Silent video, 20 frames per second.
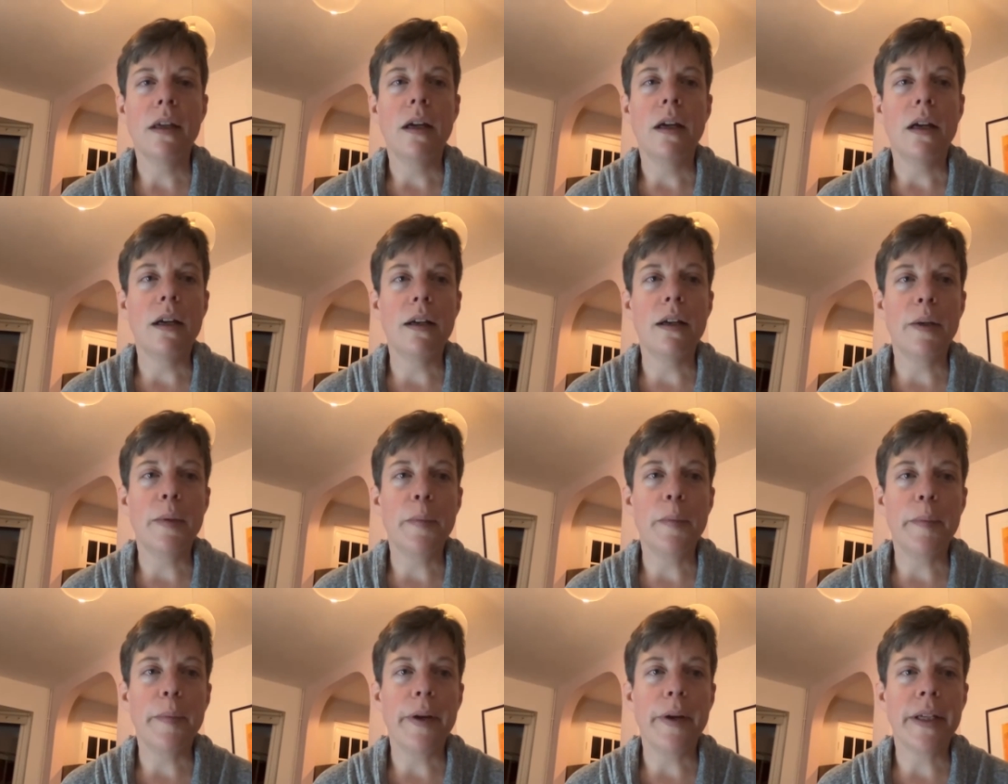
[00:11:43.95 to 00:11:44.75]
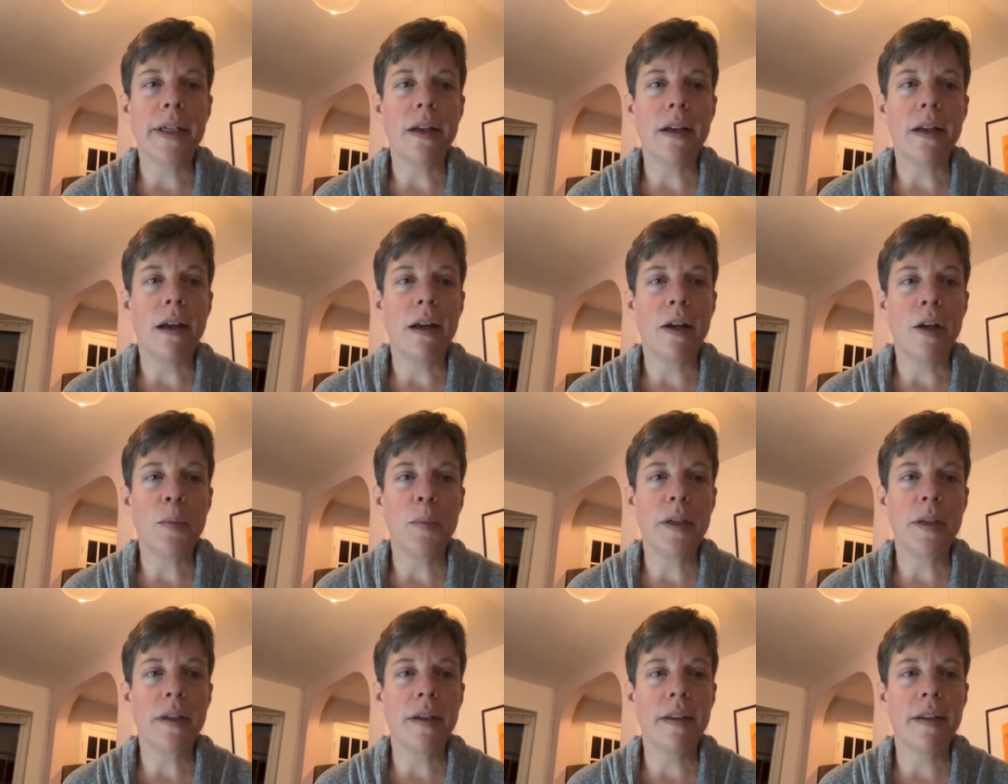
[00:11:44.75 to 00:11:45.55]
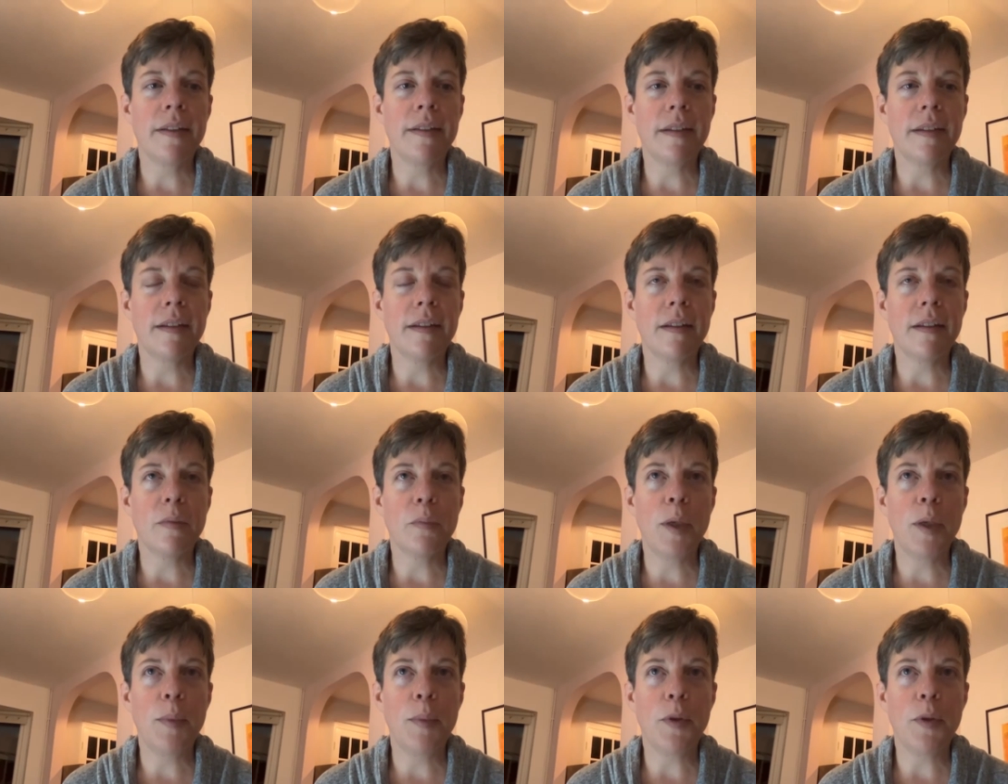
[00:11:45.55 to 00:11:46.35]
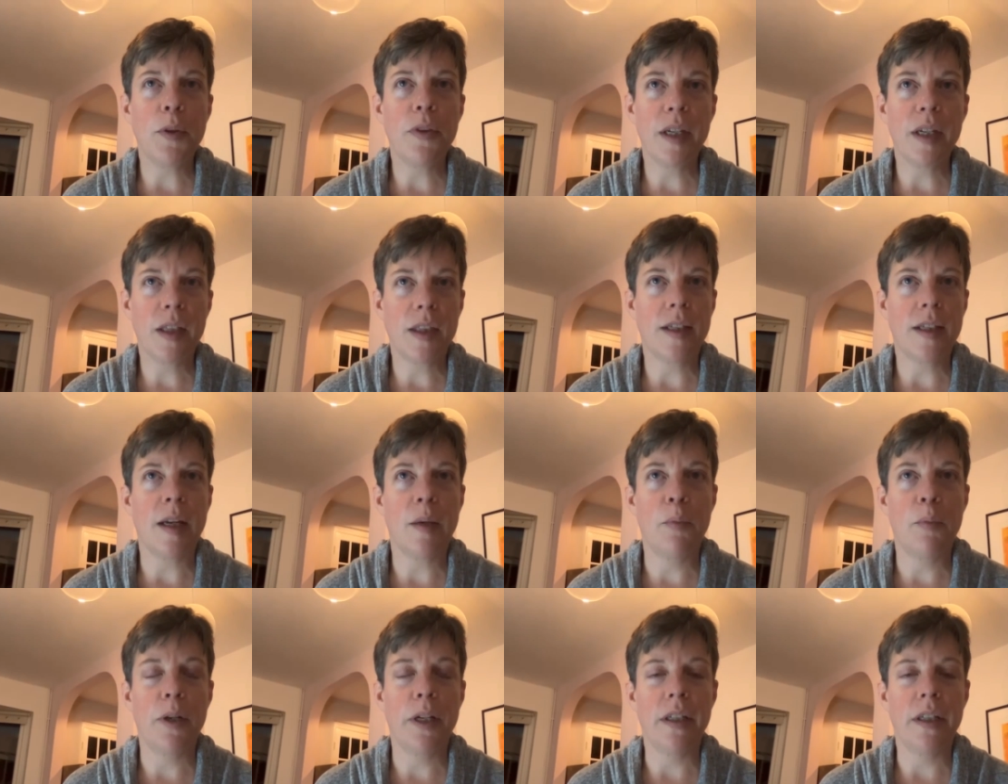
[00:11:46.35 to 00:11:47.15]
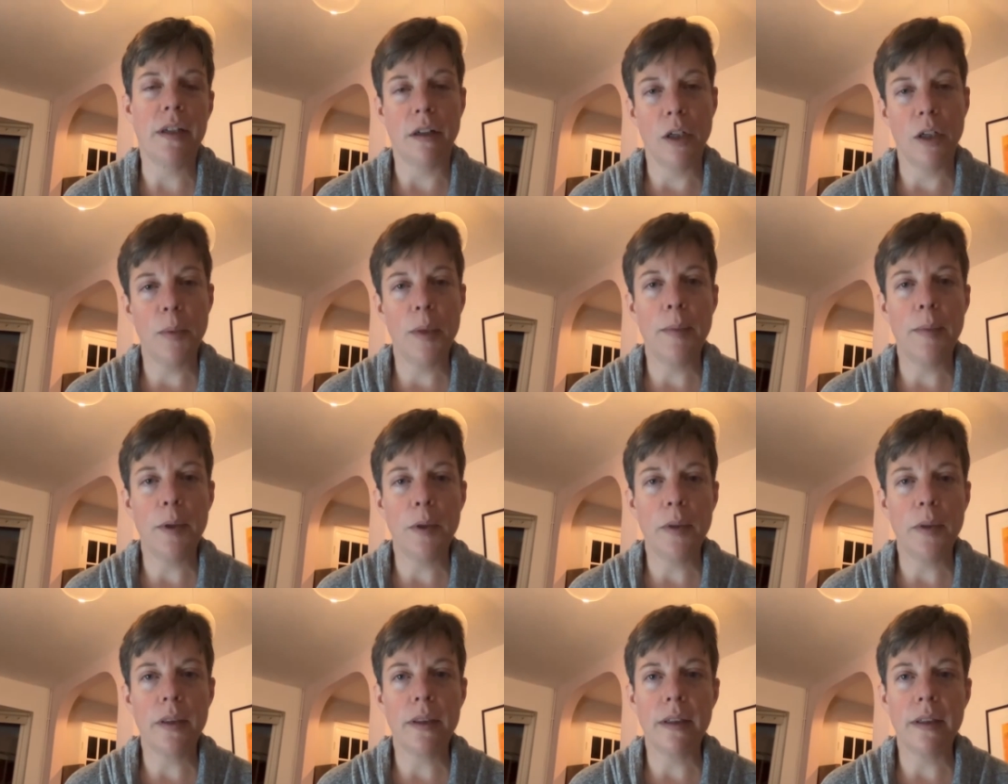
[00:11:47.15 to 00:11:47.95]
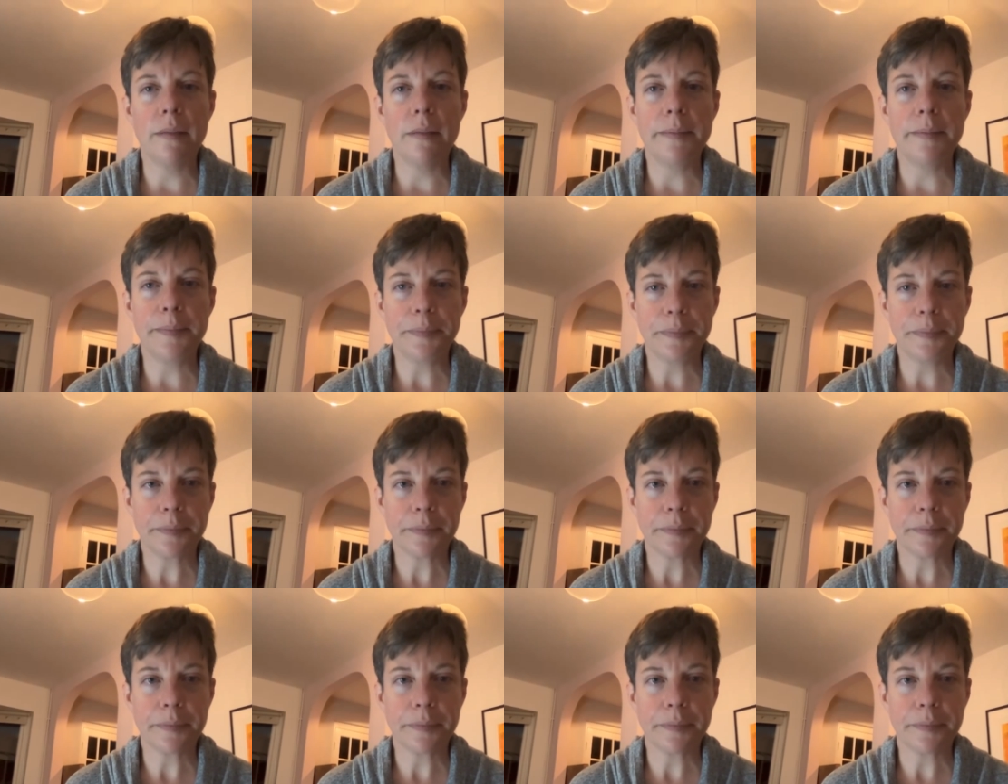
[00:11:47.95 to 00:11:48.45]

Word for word: Um, I get hired because people think that I bring younger people with them